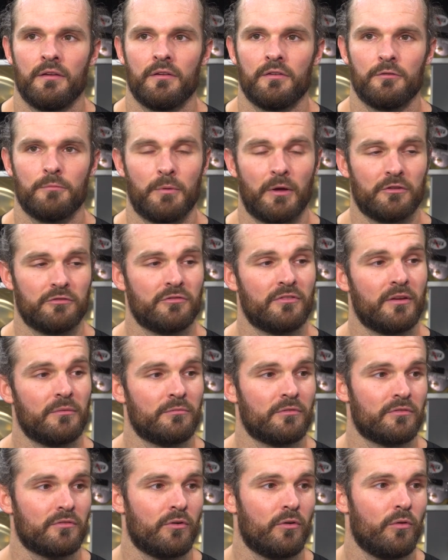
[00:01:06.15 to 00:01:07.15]
special
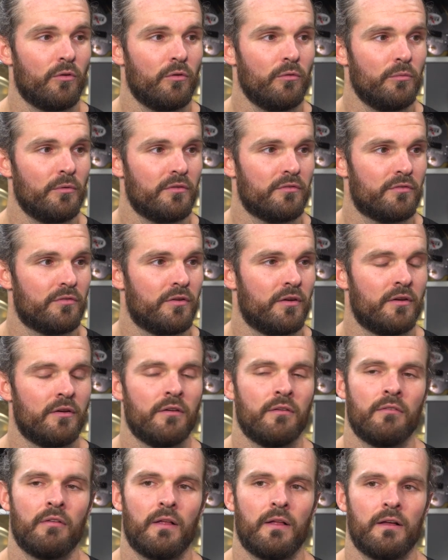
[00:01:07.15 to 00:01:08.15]
teams as a whole, we've
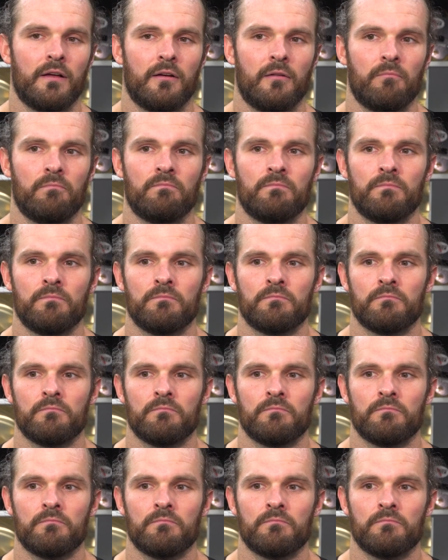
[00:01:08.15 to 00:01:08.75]
um,